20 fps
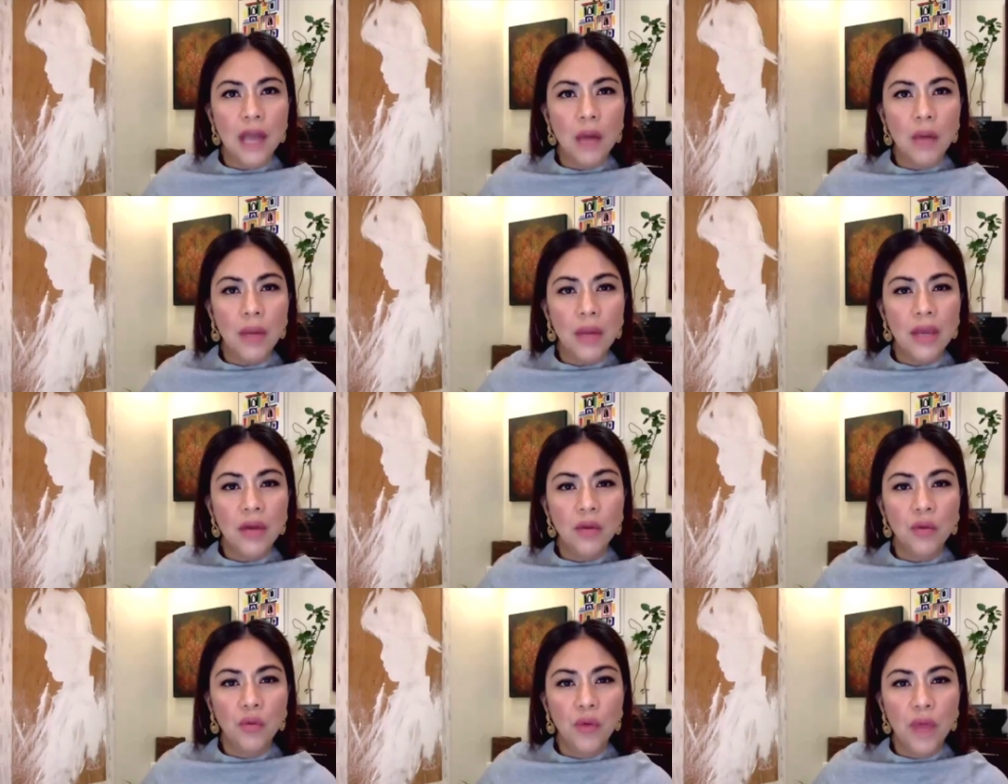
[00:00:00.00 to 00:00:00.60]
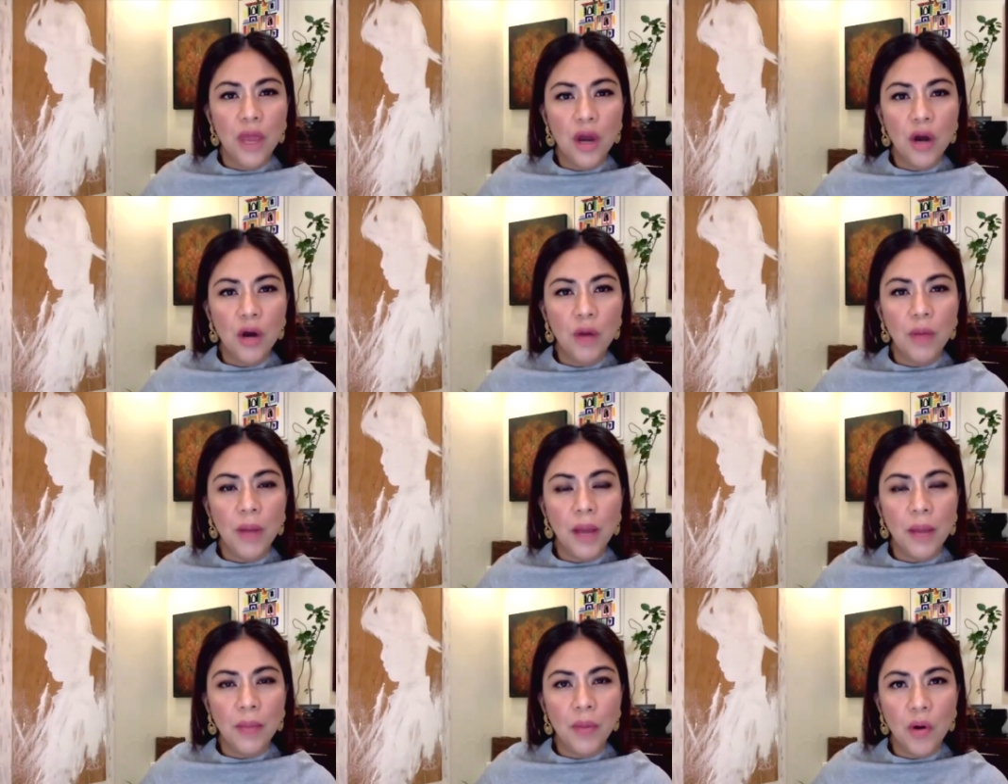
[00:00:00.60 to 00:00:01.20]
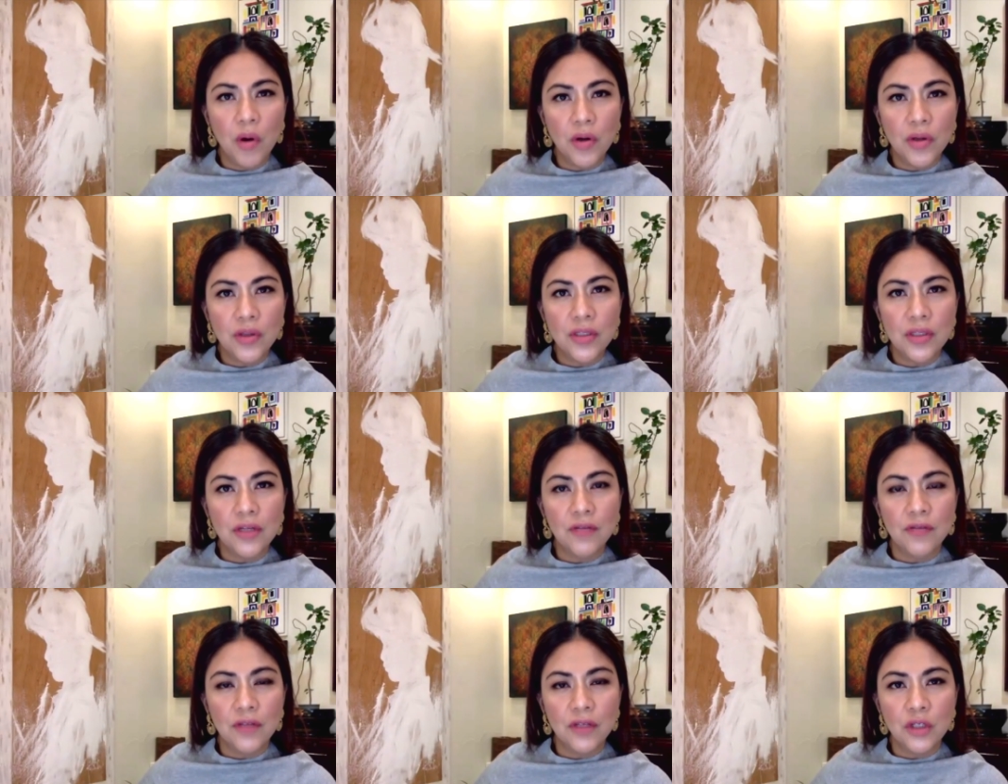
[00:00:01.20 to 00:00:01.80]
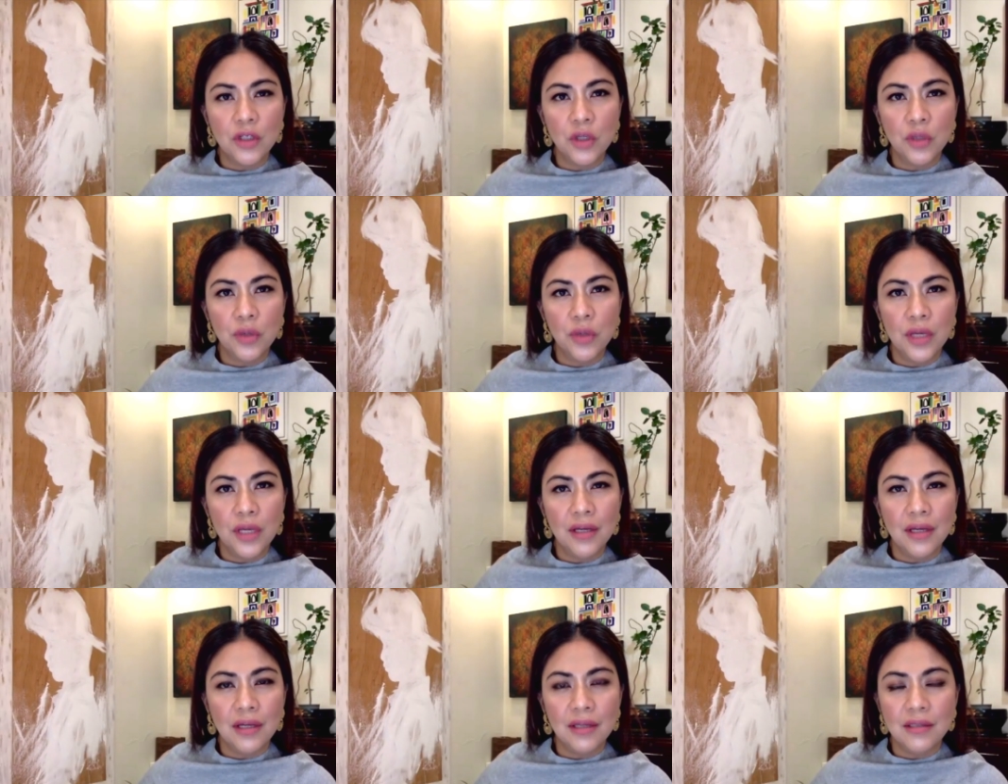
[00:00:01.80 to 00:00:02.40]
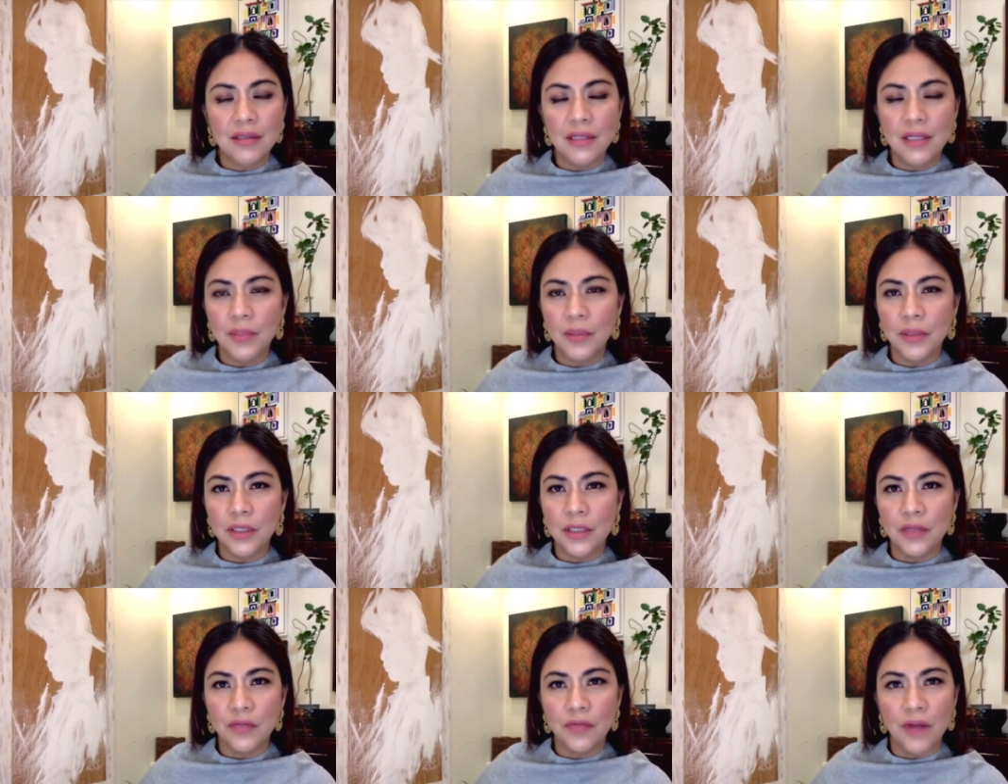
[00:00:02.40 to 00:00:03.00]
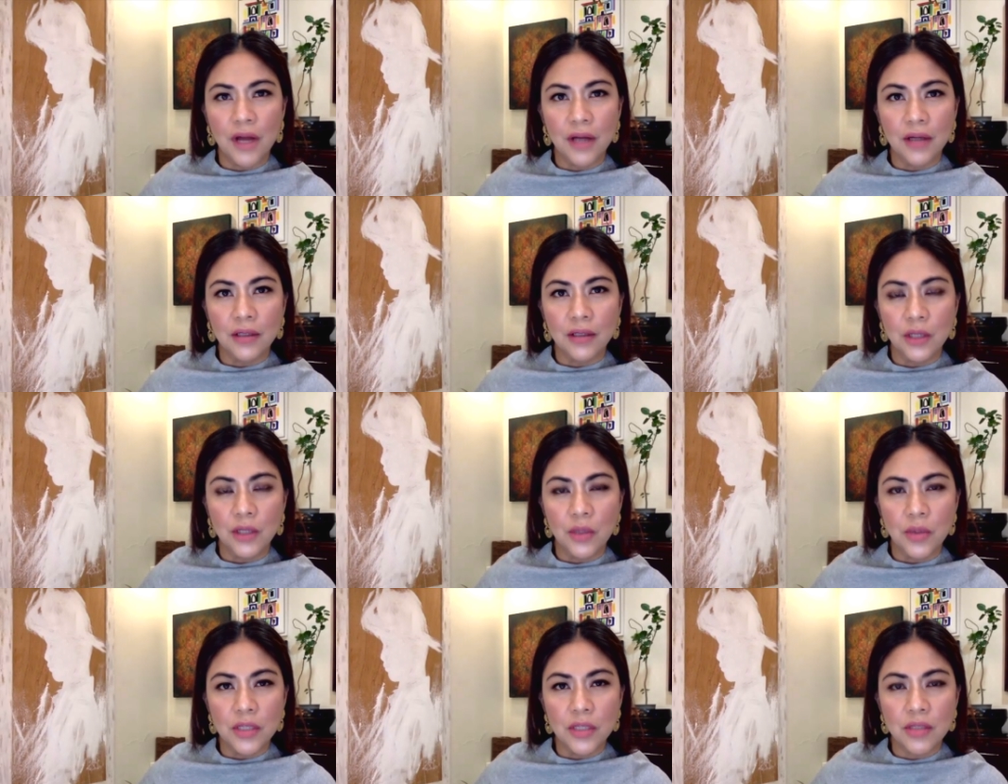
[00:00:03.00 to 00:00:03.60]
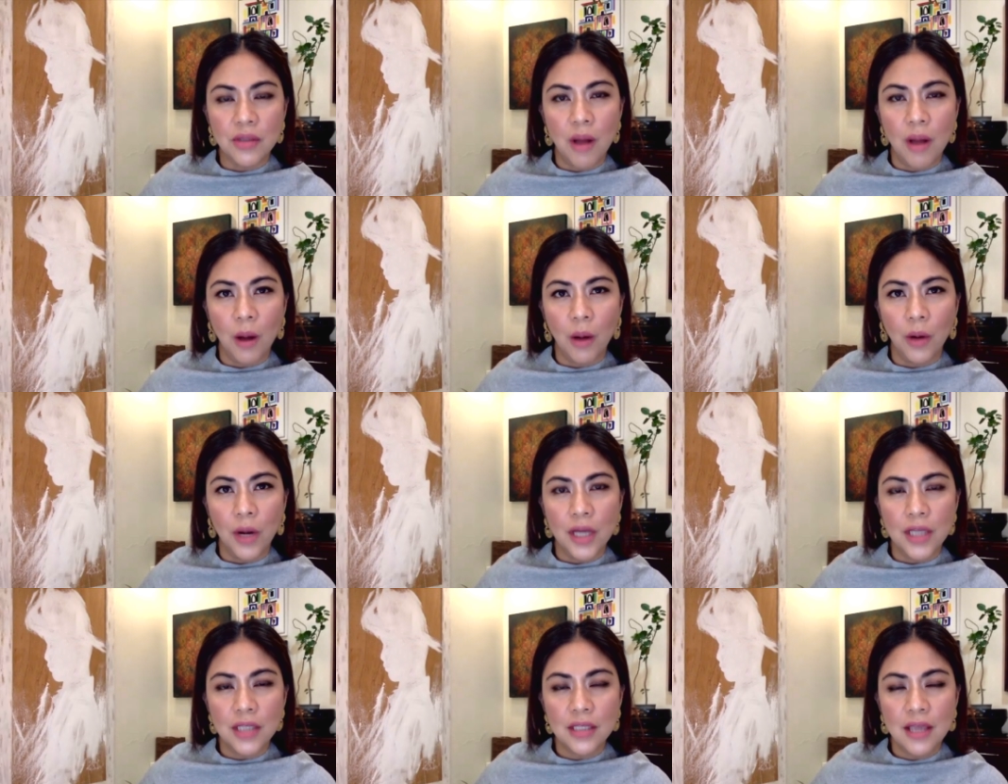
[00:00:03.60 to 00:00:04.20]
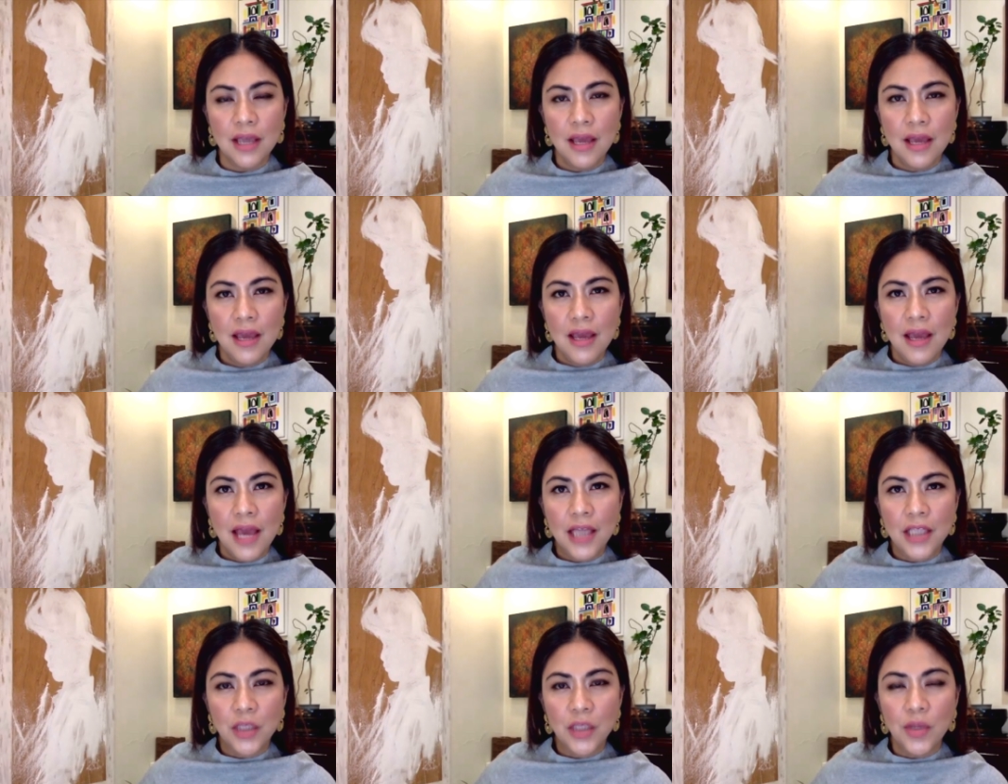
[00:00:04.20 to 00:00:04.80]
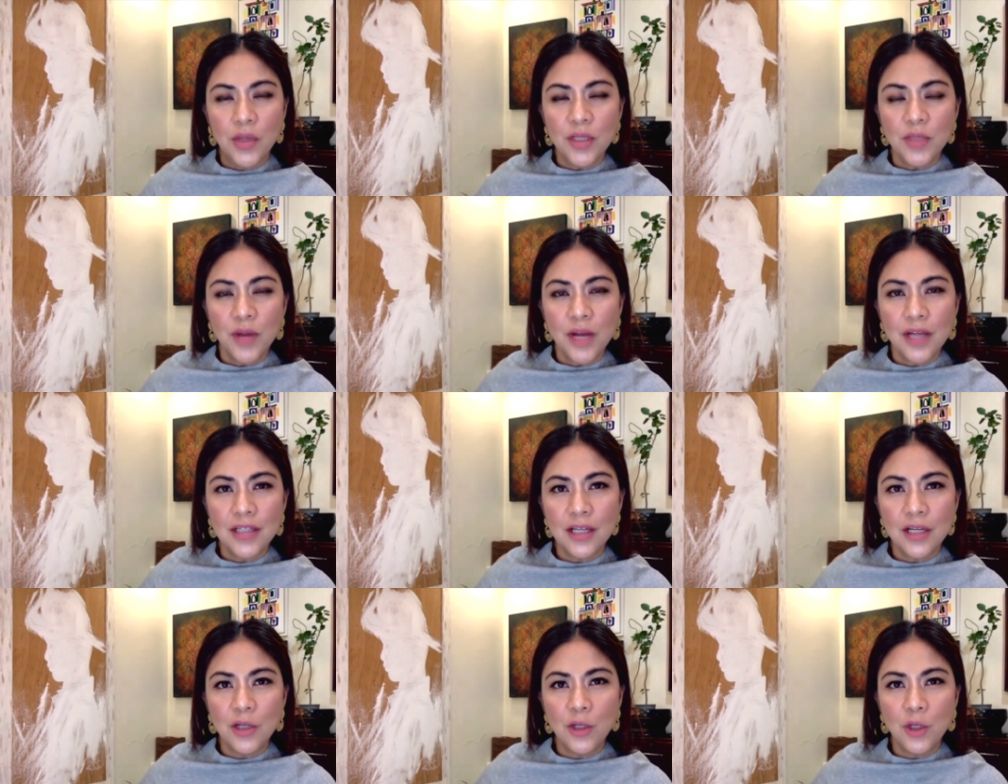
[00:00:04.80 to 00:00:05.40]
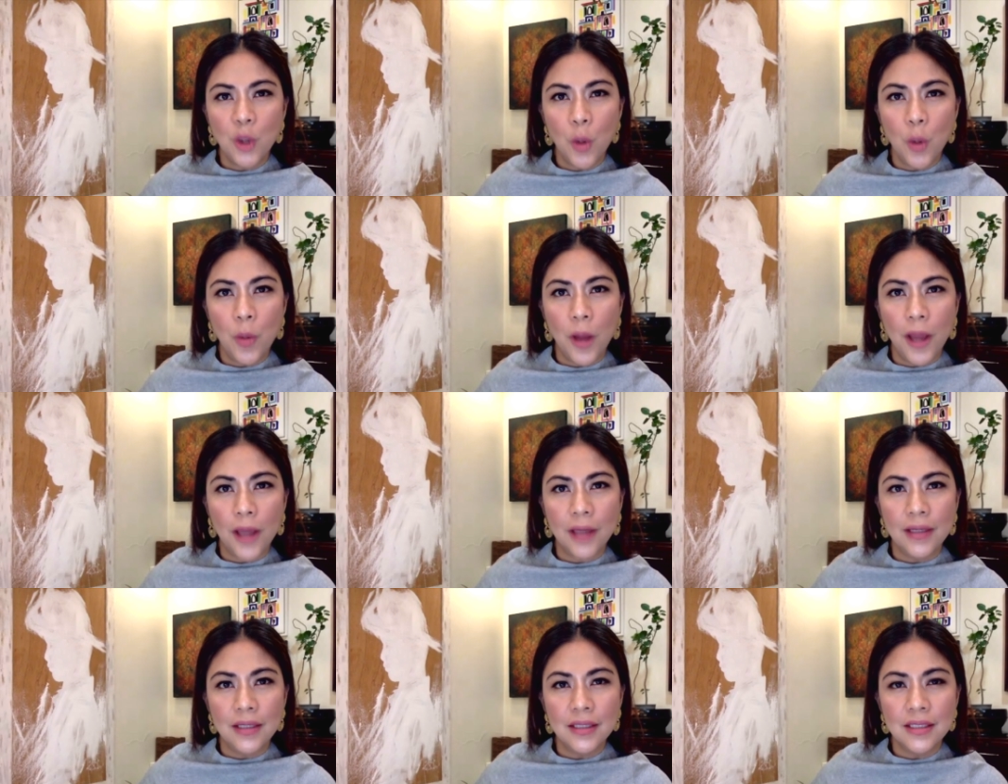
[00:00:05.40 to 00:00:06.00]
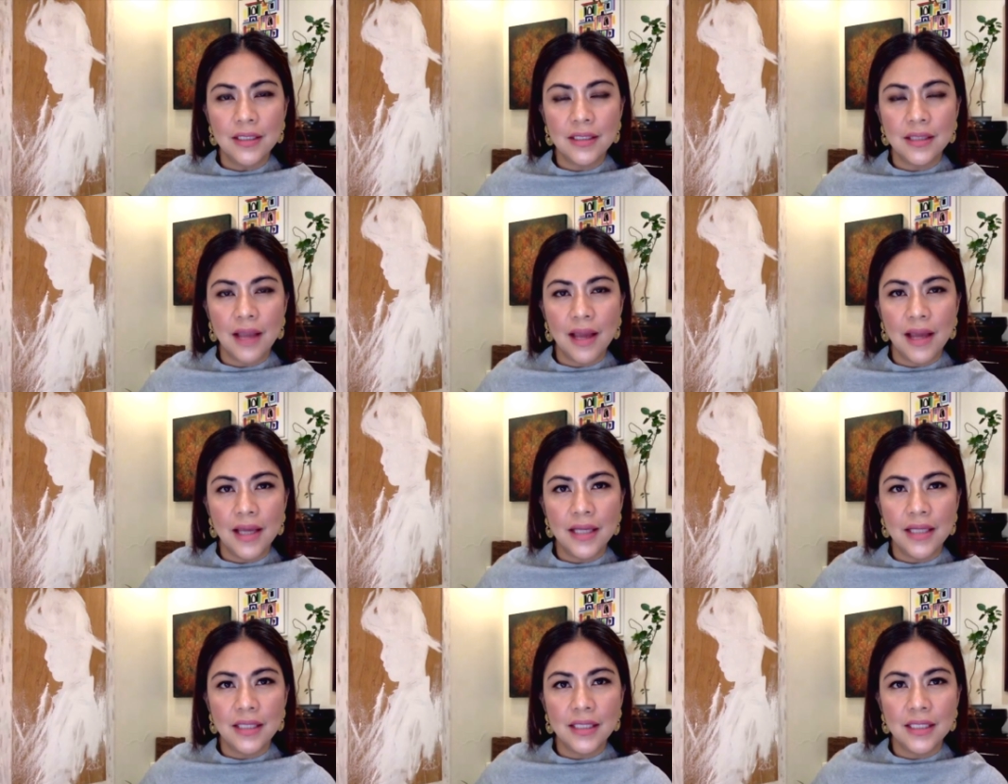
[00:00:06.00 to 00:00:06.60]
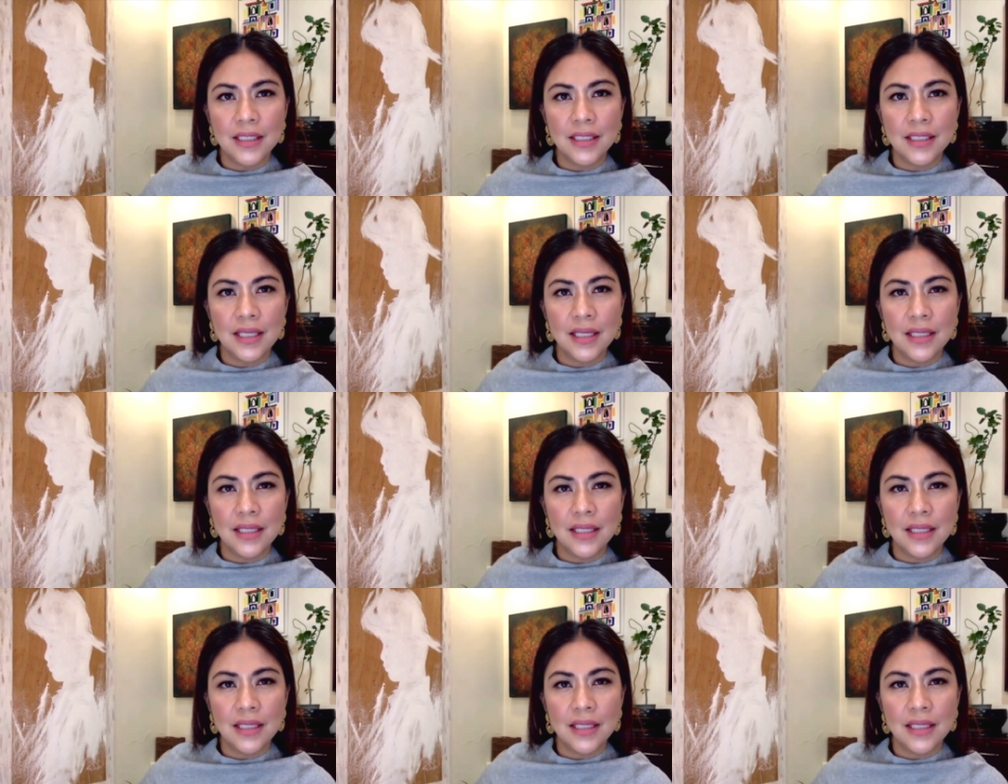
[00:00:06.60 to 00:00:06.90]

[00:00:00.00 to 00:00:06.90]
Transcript: A rare bipartisan victory in a deeply divided U.S. Congress as U.S. President Joe Biden signs his